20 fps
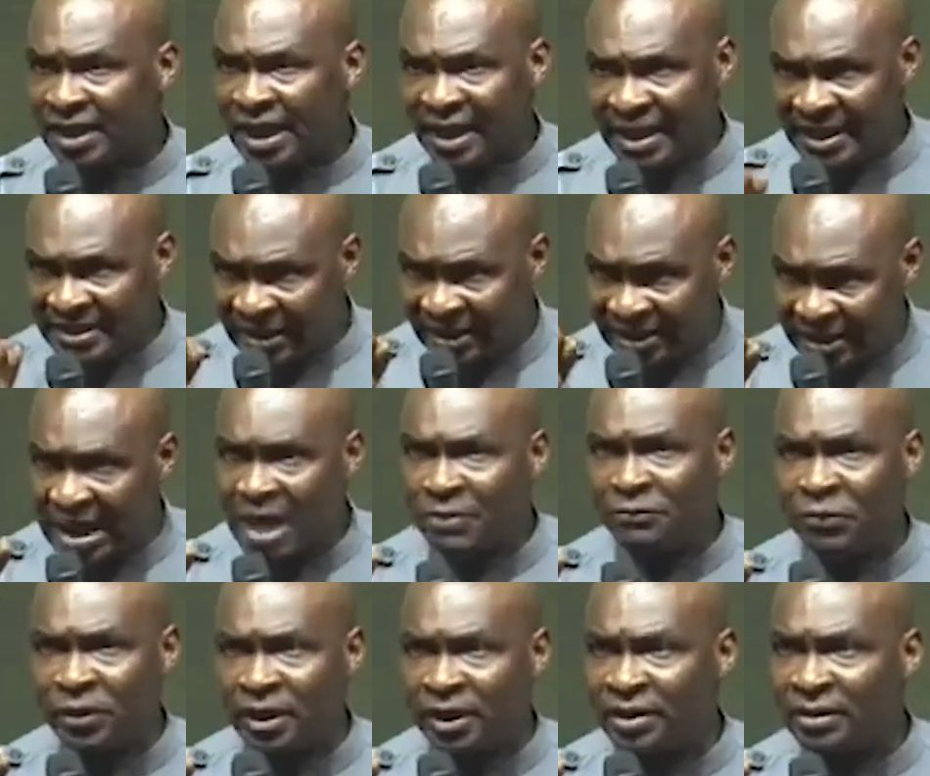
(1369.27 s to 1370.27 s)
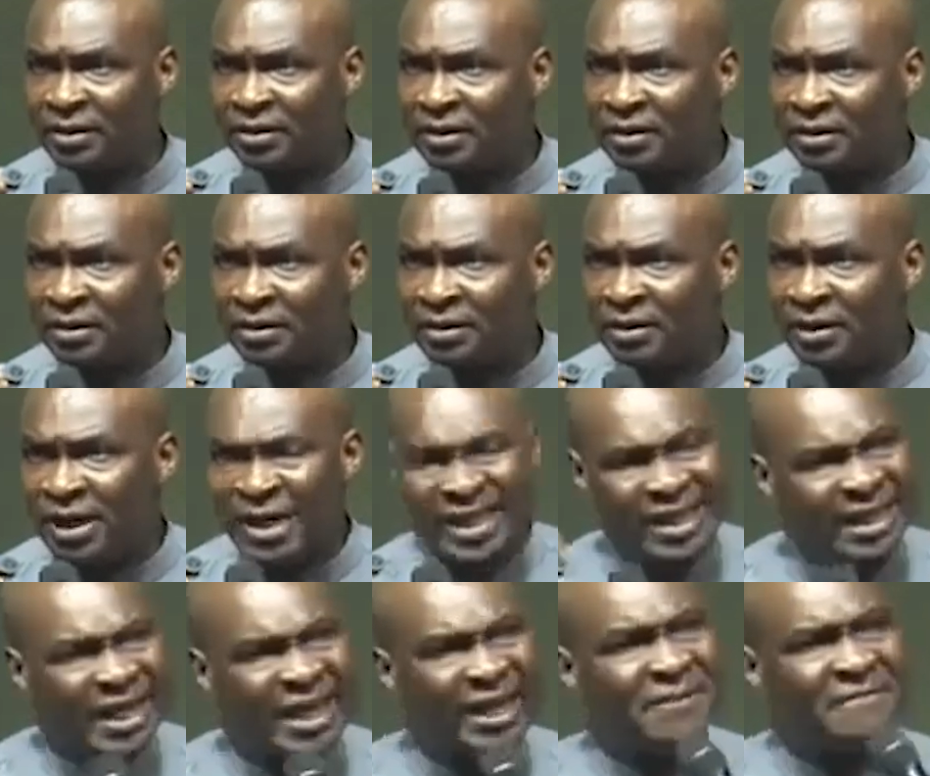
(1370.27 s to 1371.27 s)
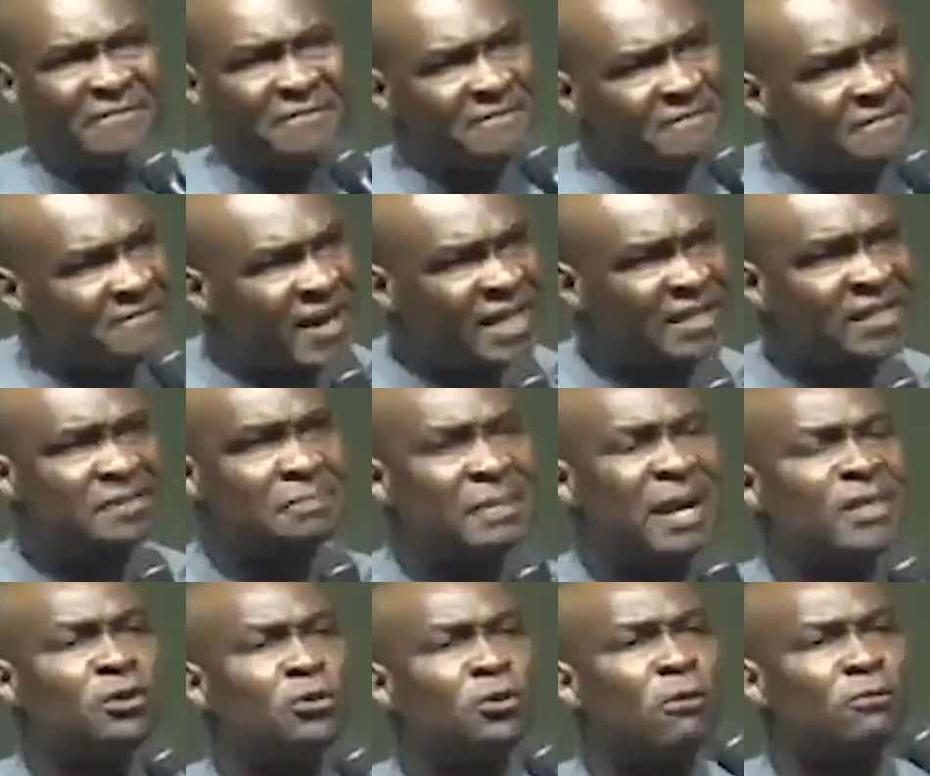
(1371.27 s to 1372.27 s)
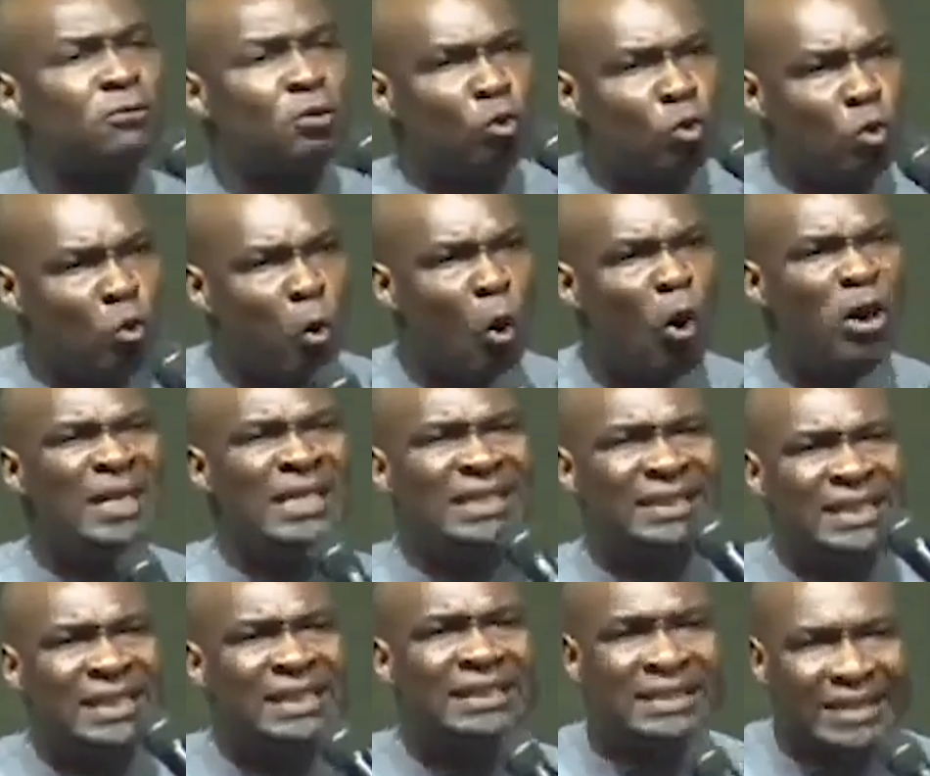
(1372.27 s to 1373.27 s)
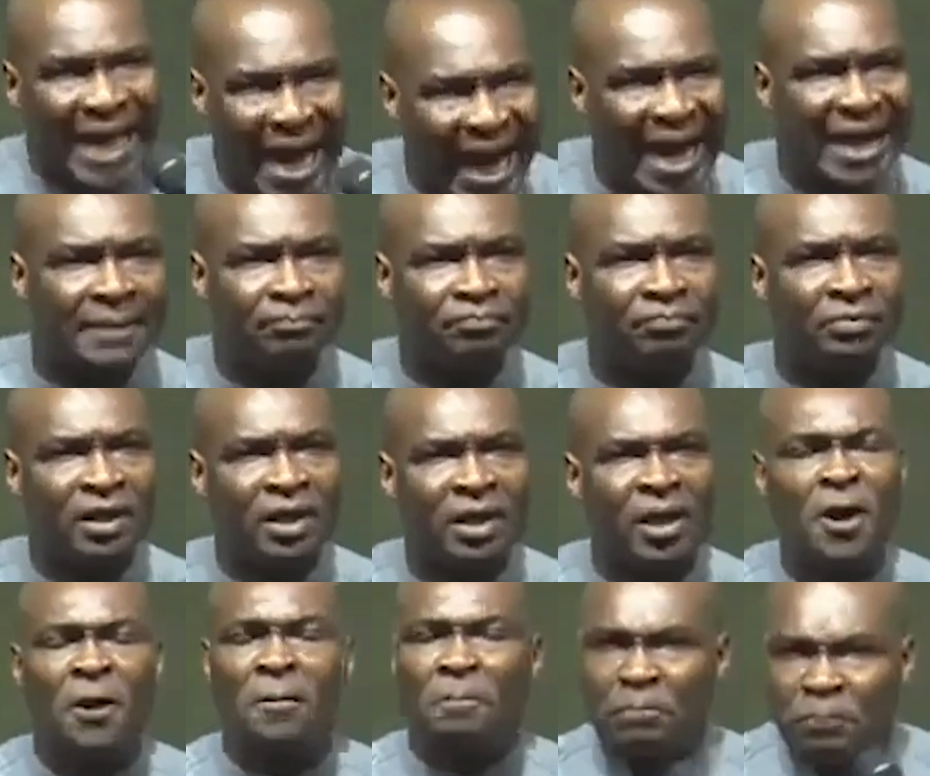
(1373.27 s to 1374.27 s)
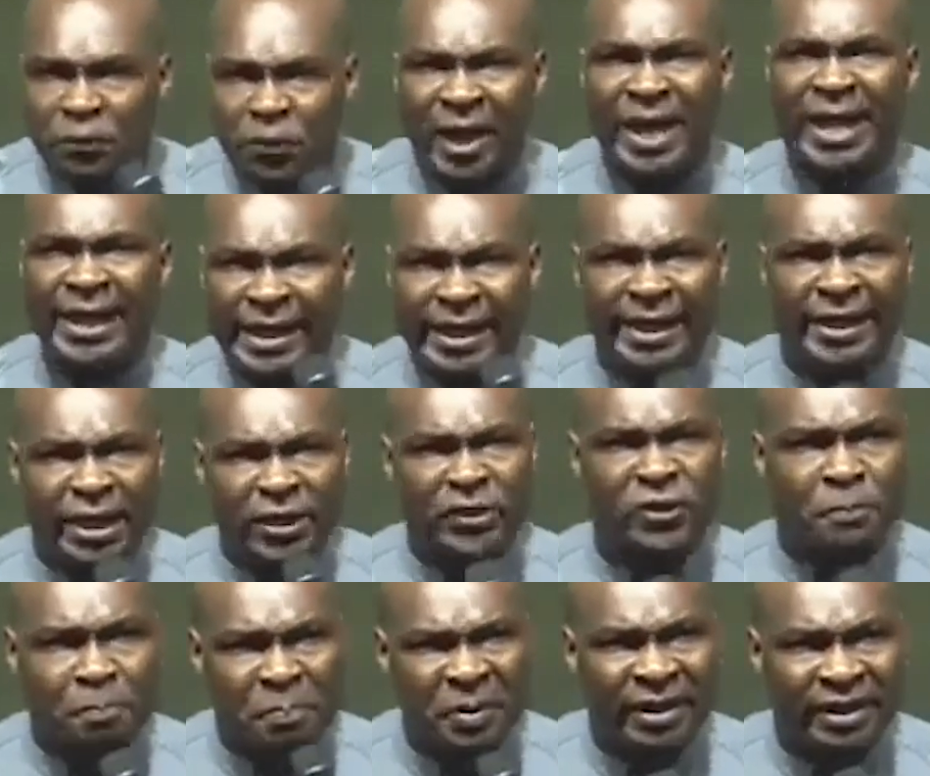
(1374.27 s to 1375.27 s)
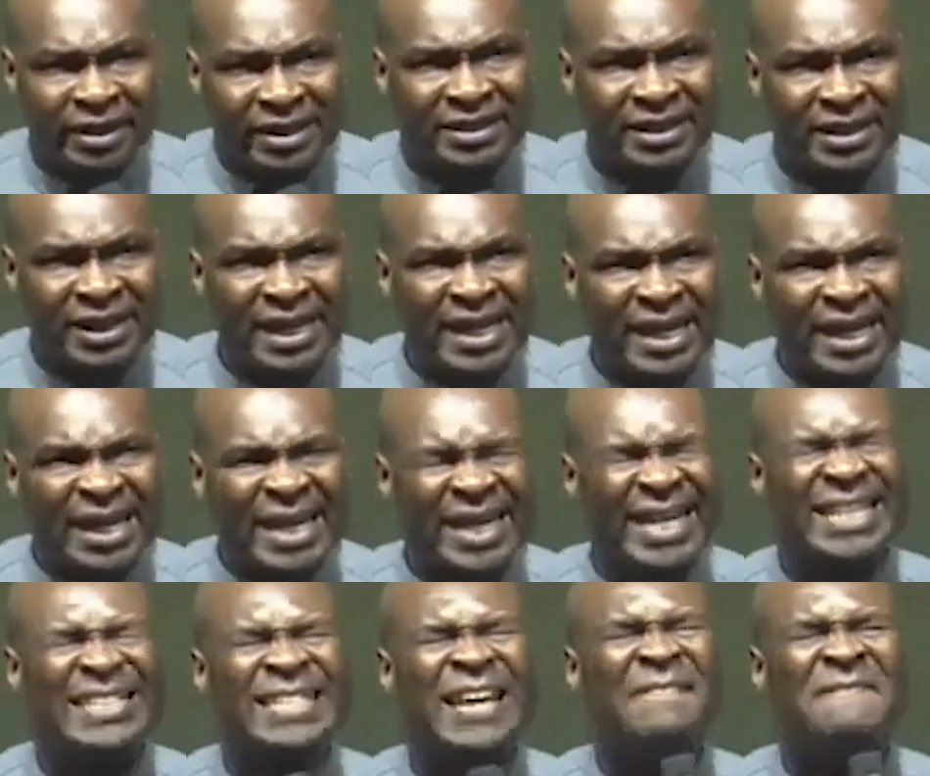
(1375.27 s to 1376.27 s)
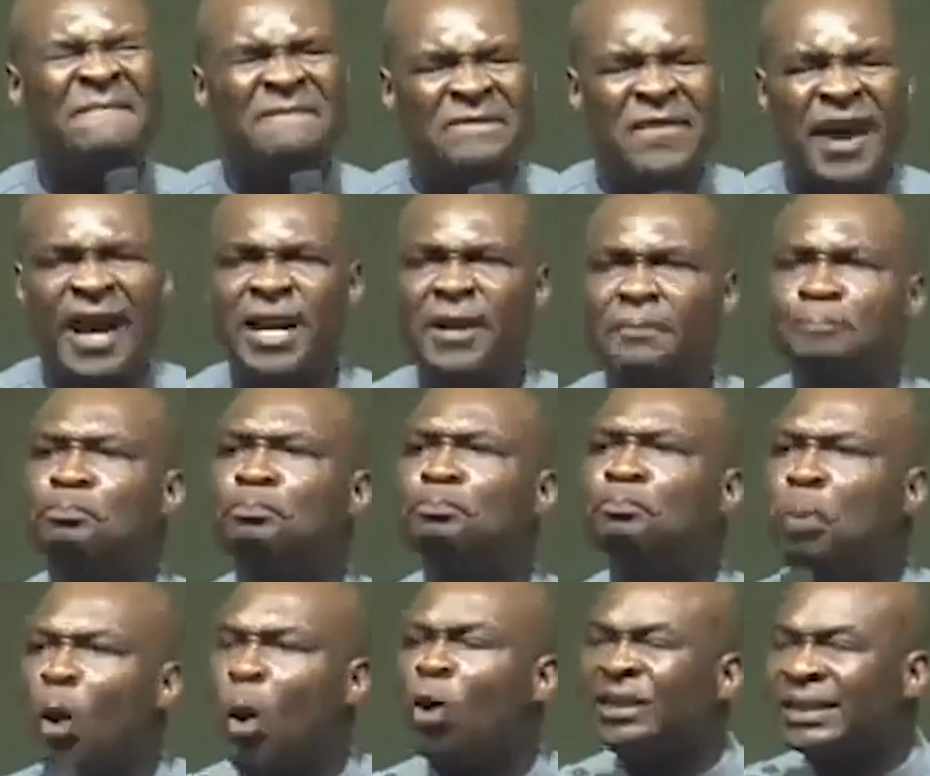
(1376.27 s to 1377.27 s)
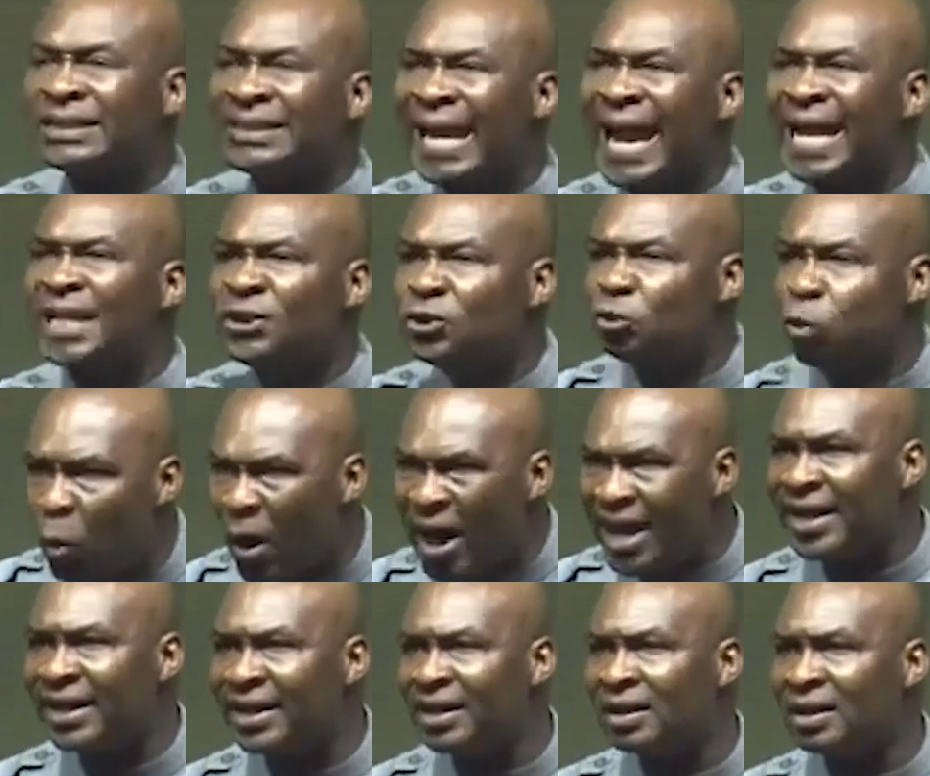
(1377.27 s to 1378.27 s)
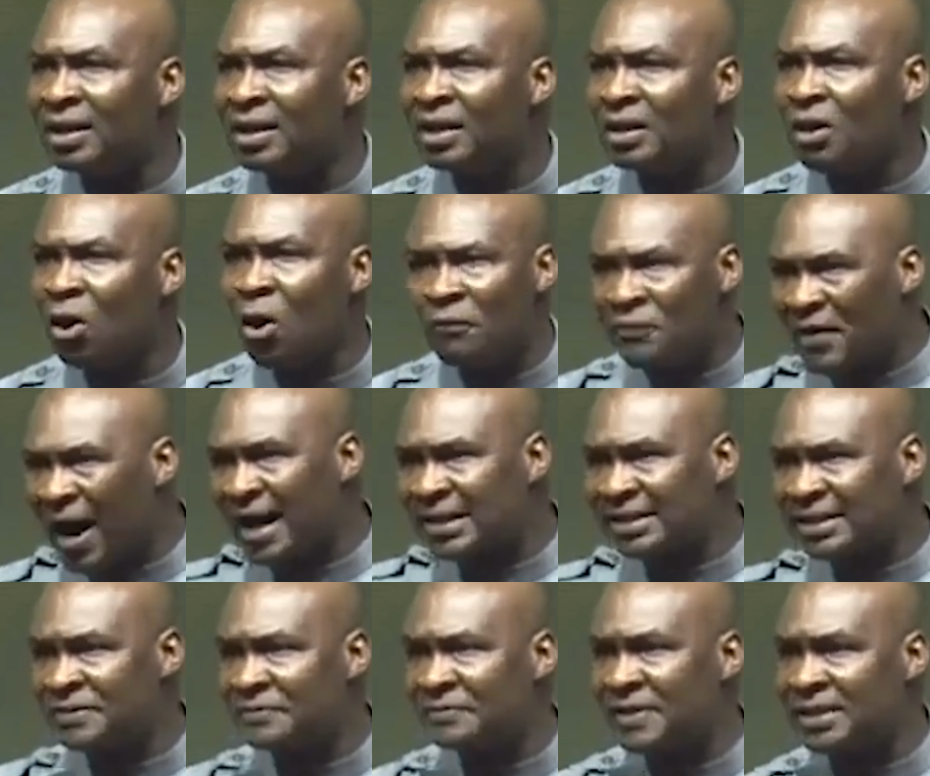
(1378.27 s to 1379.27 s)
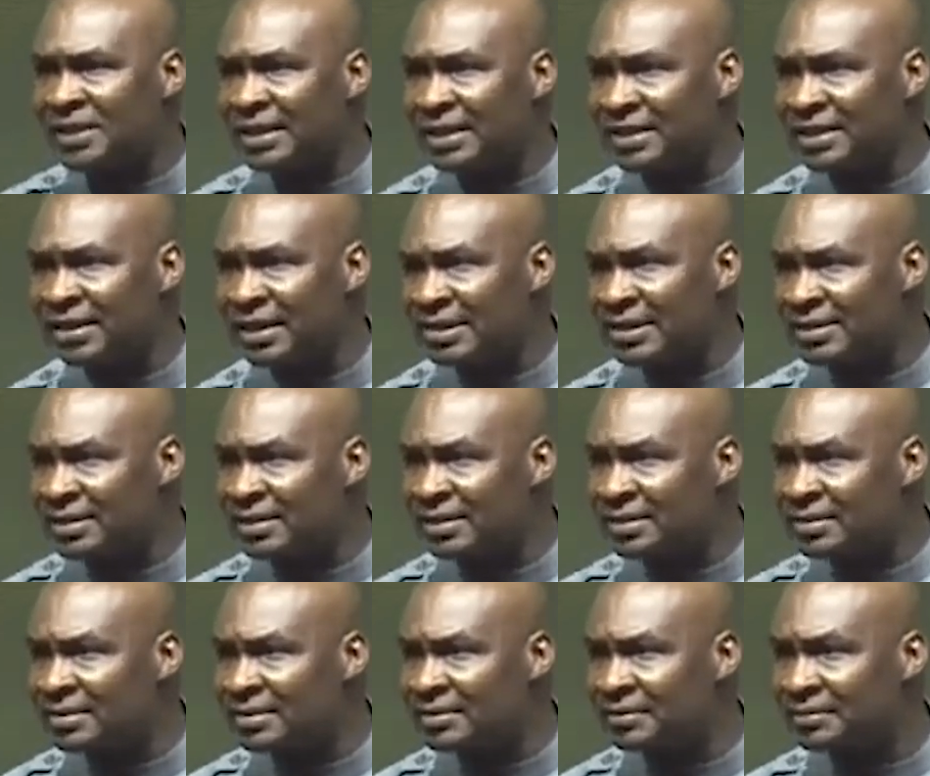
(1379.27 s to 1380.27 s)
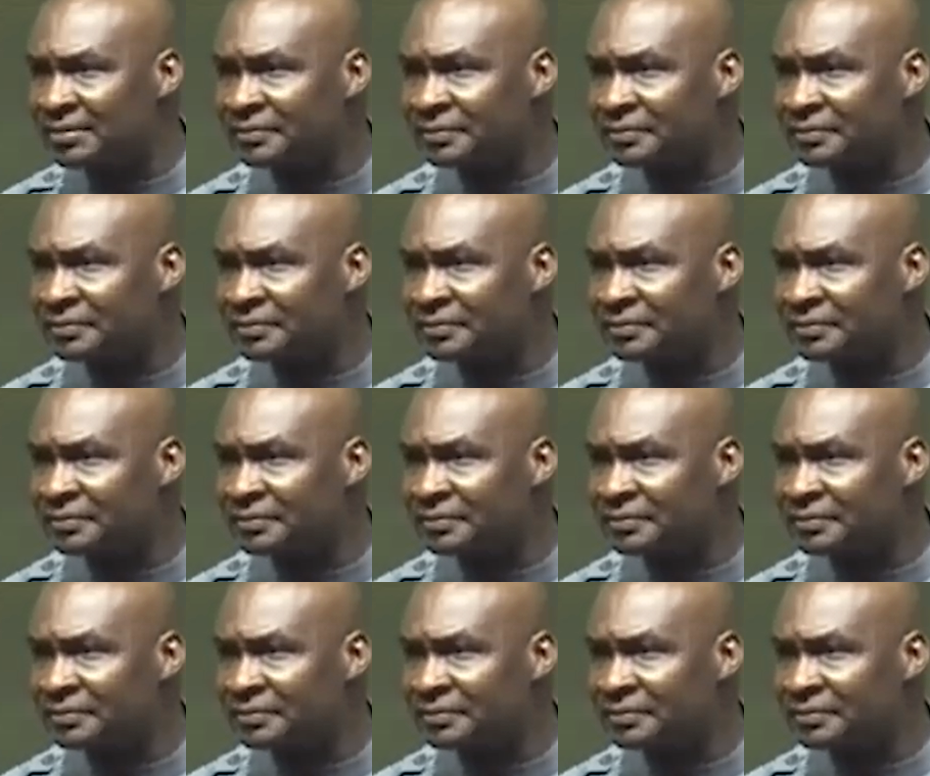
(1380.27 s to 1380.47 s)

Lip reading: Listen carefully. The investment of quality time praying in the Spirit is a very potent way of activating graces.